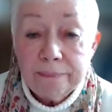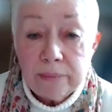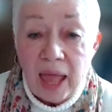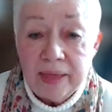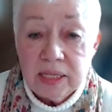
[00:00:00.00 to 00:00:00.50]

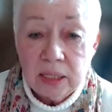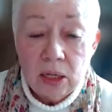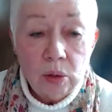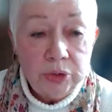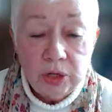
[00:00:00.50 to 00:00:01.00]
And they said,
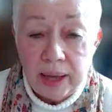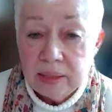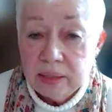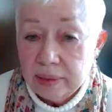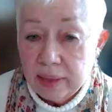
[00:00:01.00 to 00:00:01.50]
oh, you
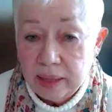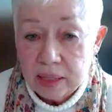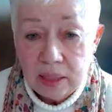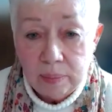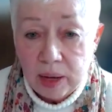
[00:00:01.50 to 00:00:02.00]
can't do that.
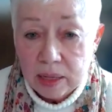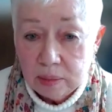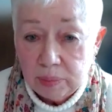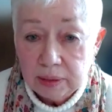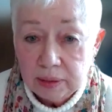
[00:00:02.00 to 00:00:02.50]
That's not
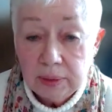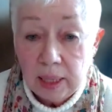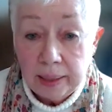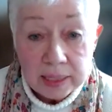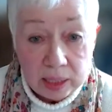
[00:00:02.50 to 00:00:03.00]
possible.
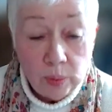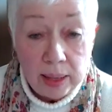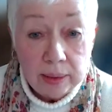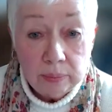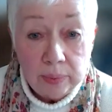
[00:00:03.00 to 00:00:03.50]
And I said,
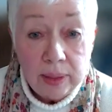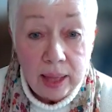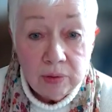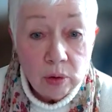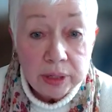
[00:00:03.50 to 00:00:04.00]
well
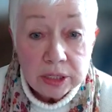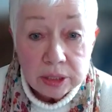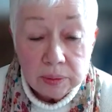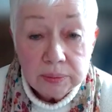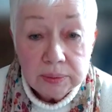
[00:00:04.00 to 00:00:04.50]
I'm going to.